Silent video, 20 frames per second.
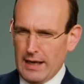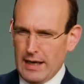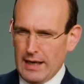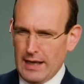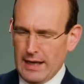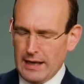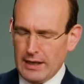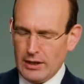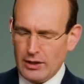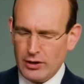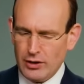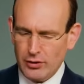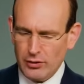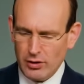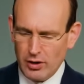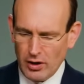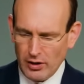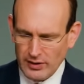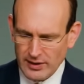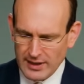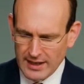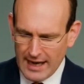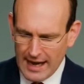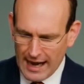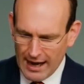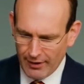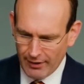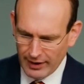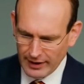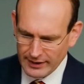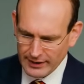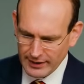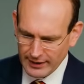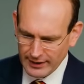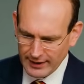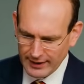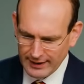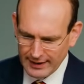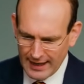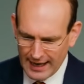into God's character
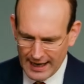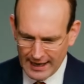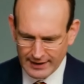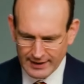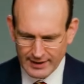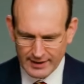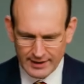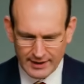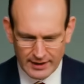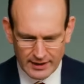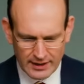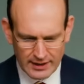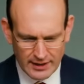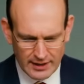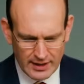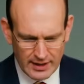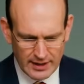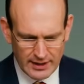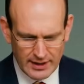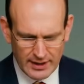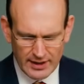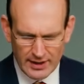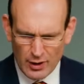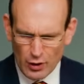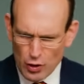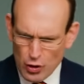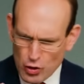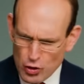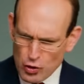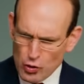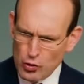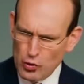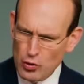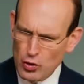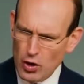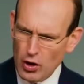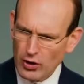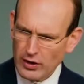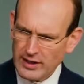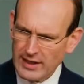than that, he, into who
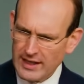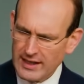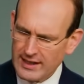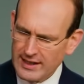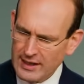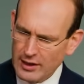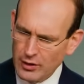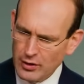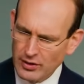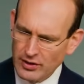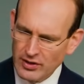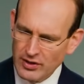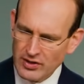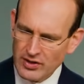God is. He couldn't